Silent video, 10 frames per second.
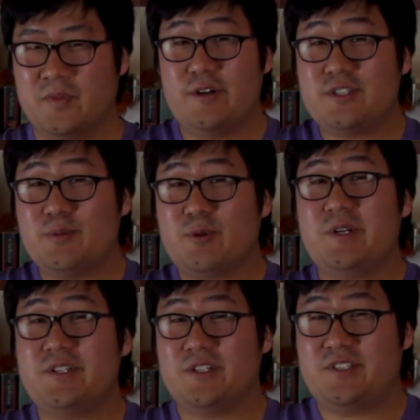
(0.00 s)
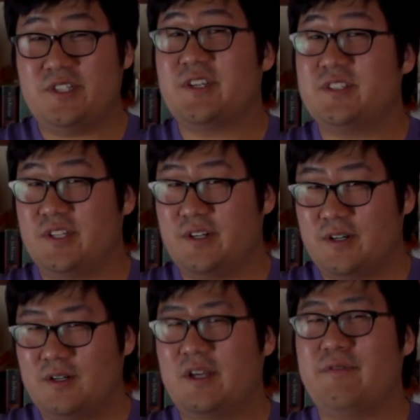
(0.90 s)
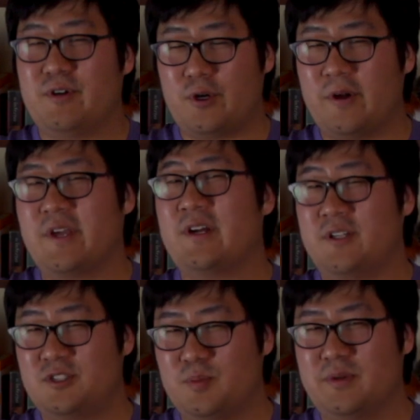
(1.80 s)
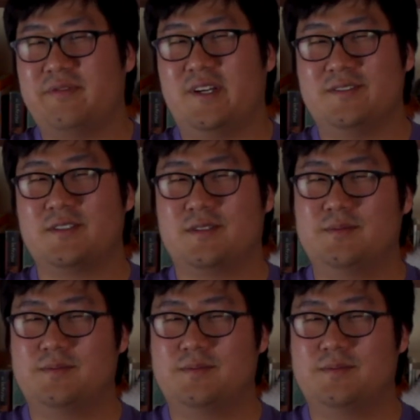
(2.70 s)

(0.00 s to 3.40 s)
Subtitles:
Here are some creatures to consider if you're going in on Super Friends.